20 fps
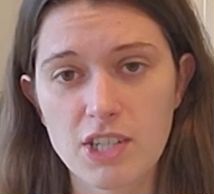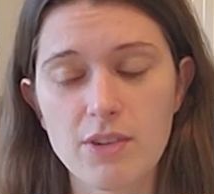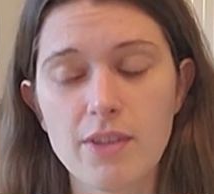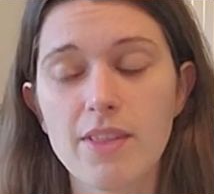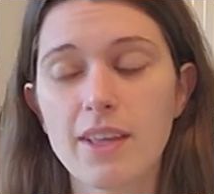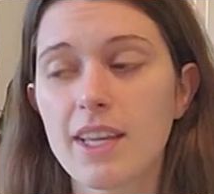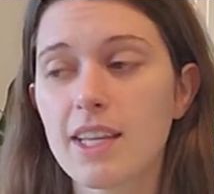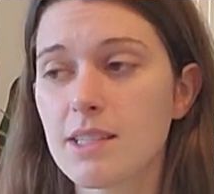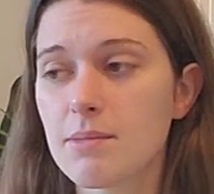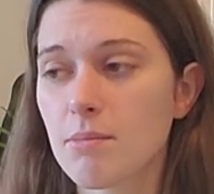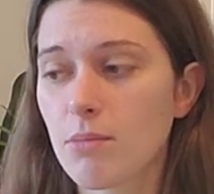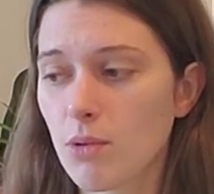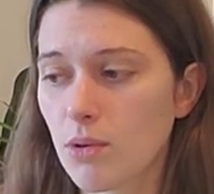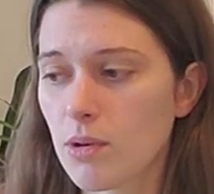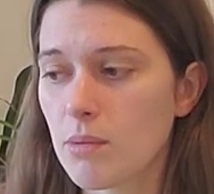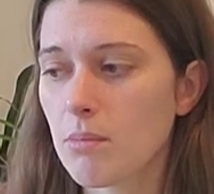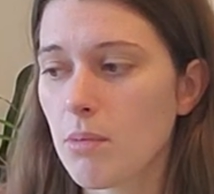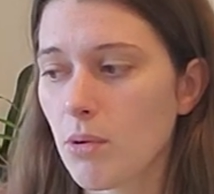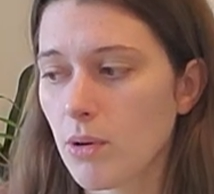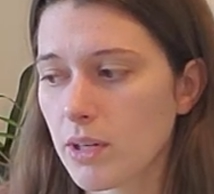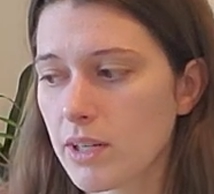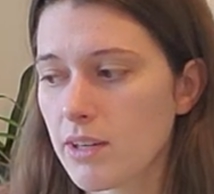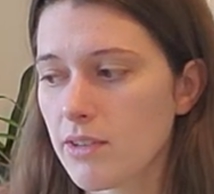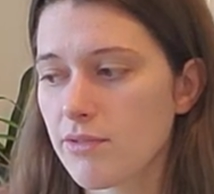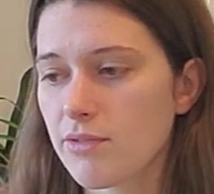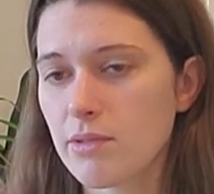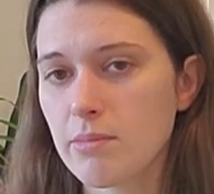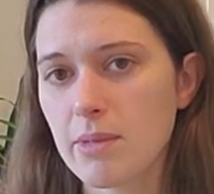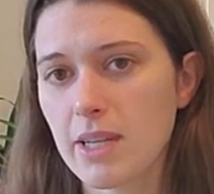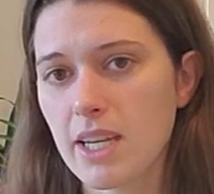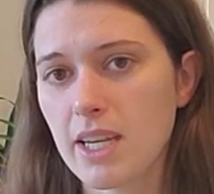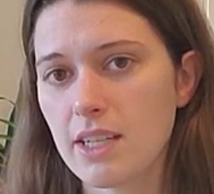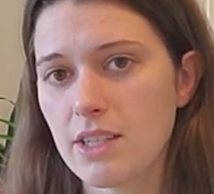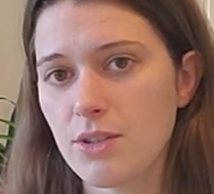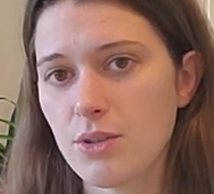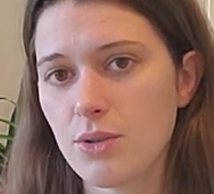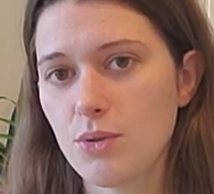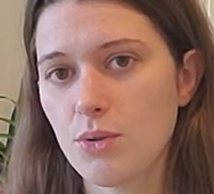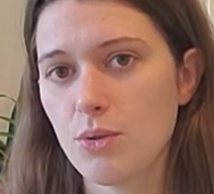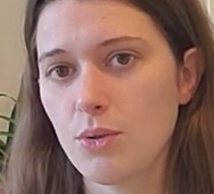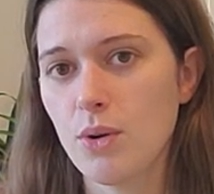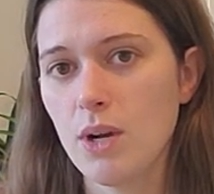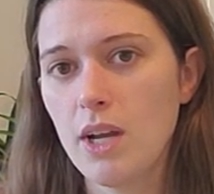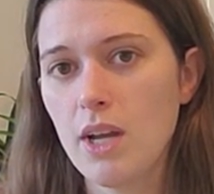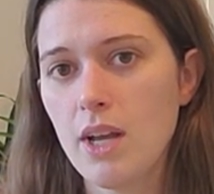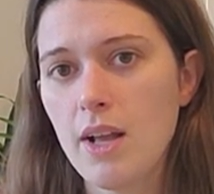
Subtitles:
So I think it's more important for me to